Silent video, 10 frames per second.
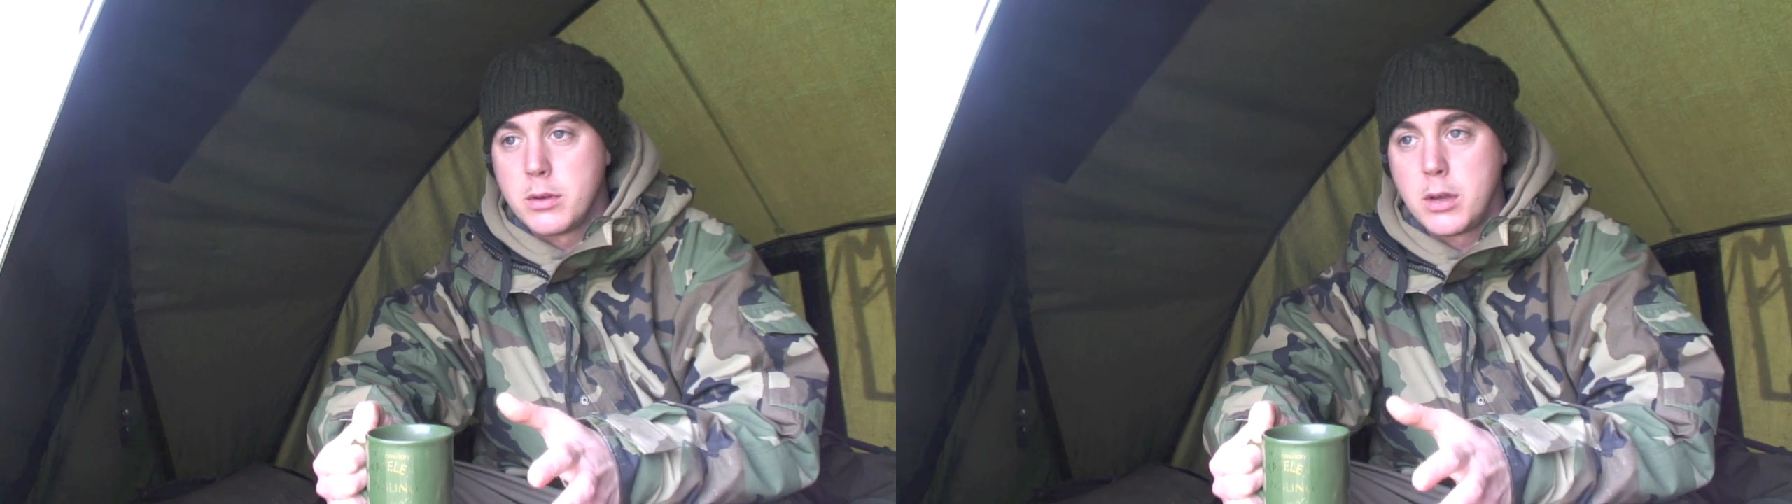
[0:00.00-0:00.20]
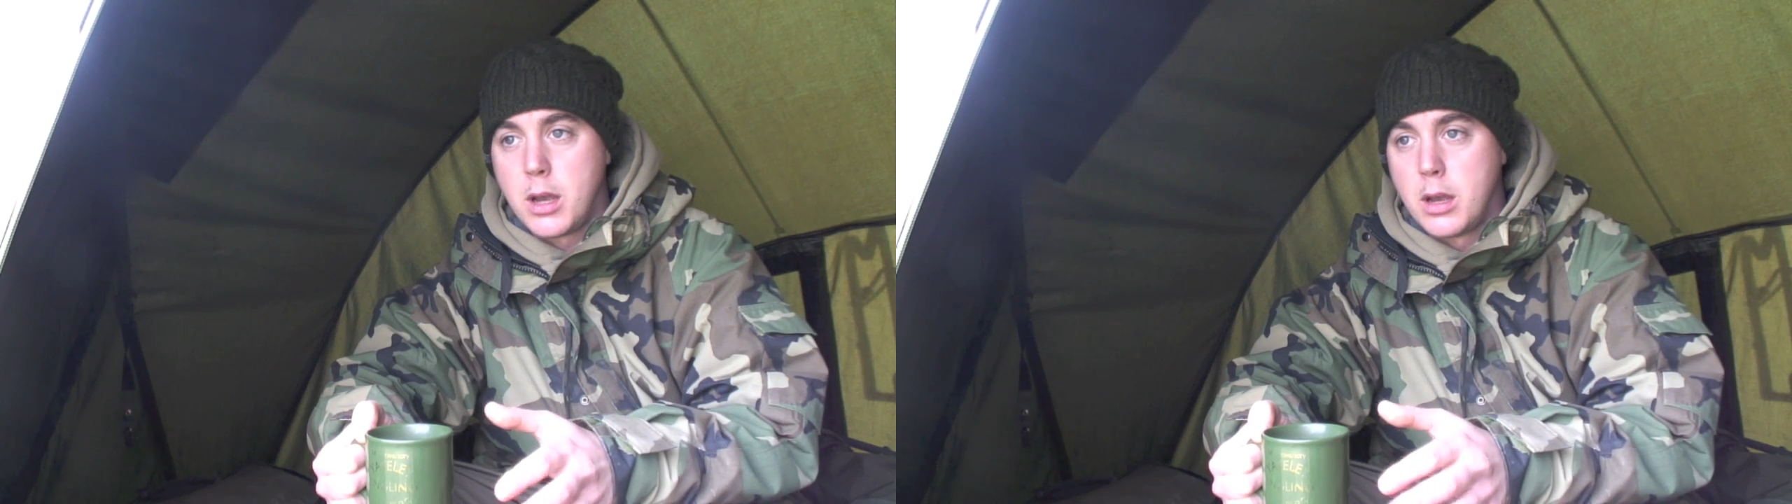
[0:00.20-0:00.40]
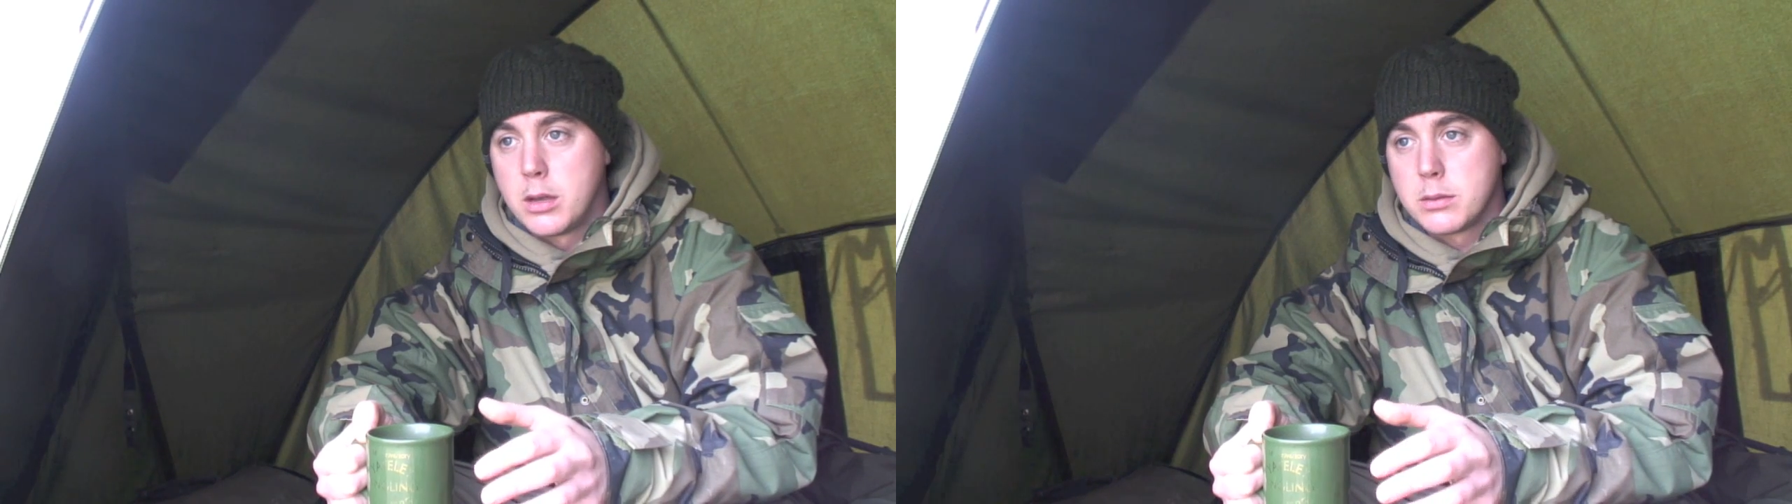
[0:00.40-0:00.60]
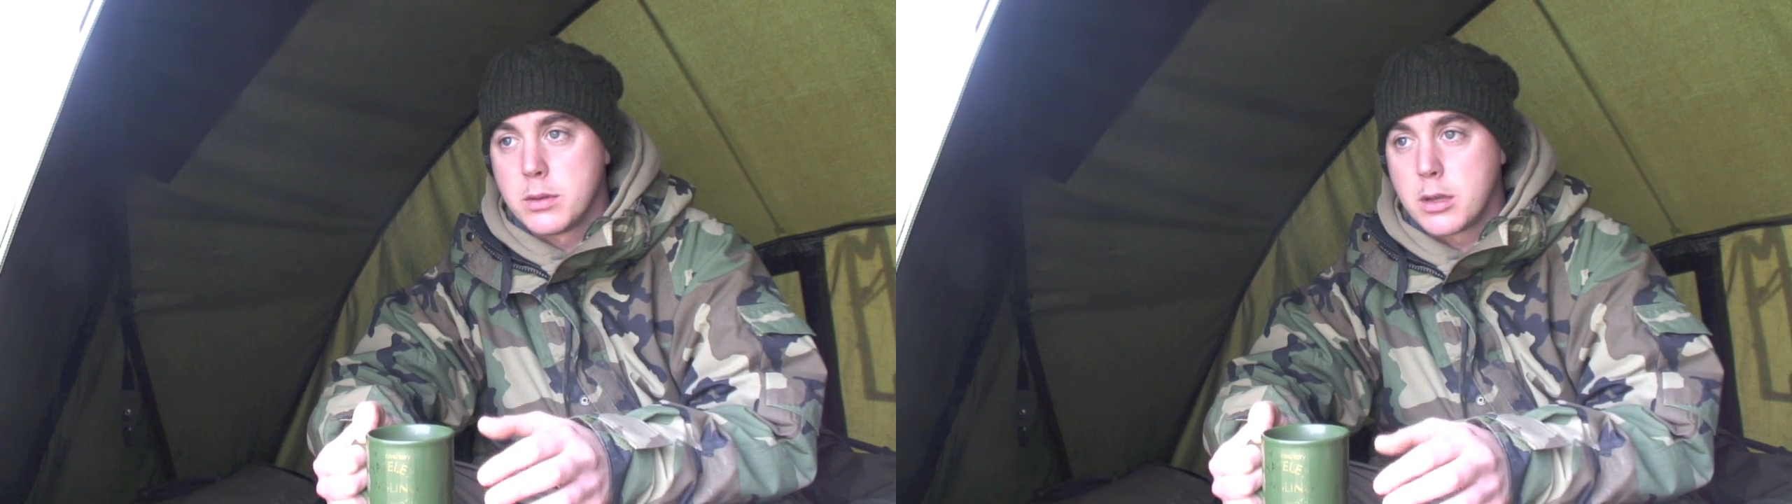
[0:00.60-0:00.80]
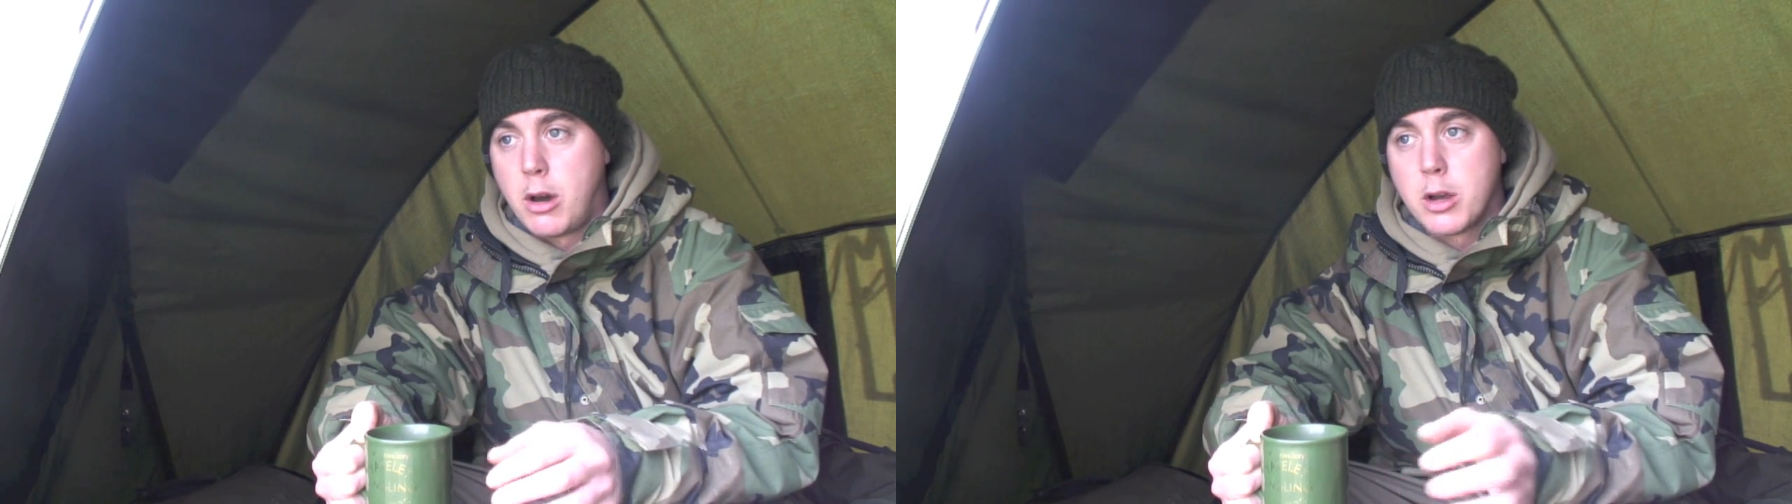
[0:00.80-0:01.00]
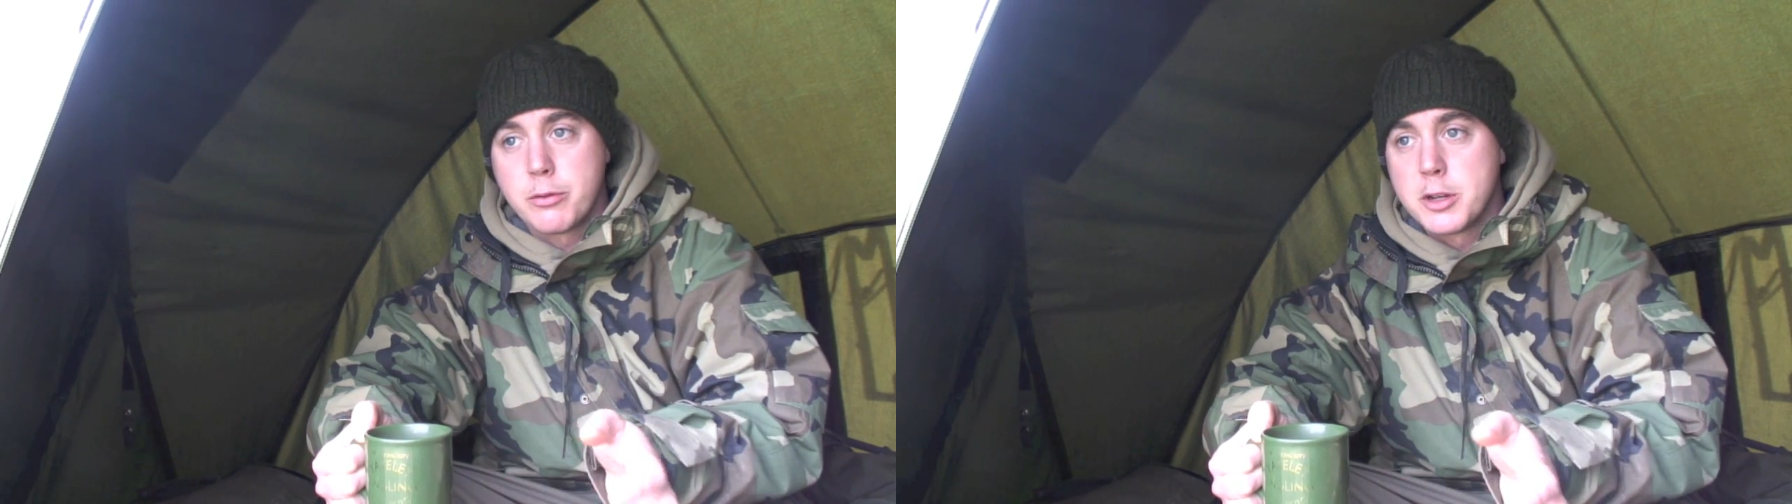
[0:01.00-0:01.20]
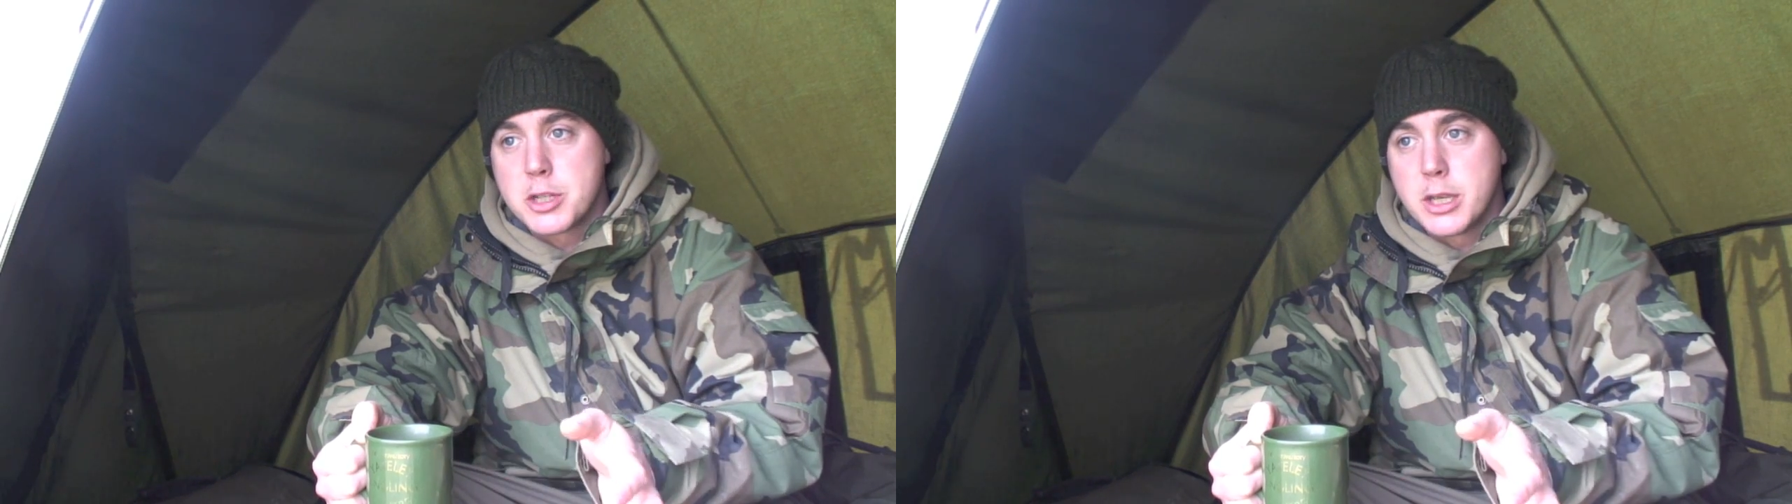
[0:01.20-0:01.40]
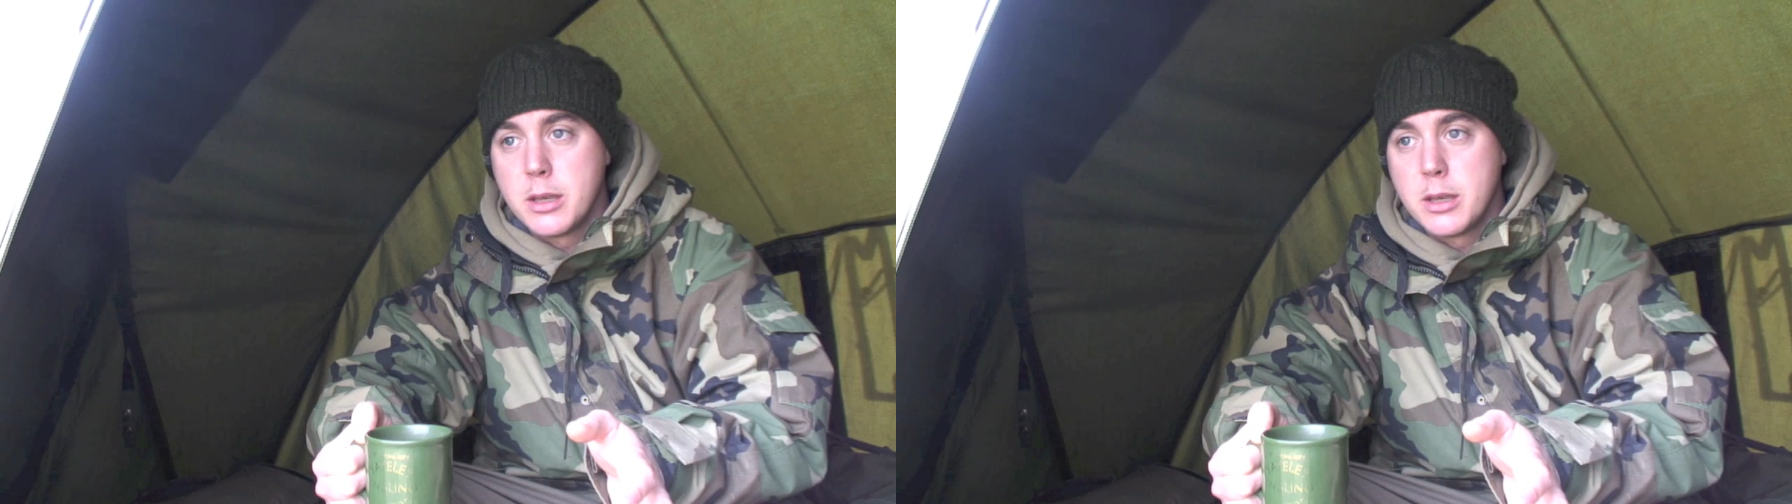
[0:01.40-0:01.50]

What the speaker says: guy who'd fished a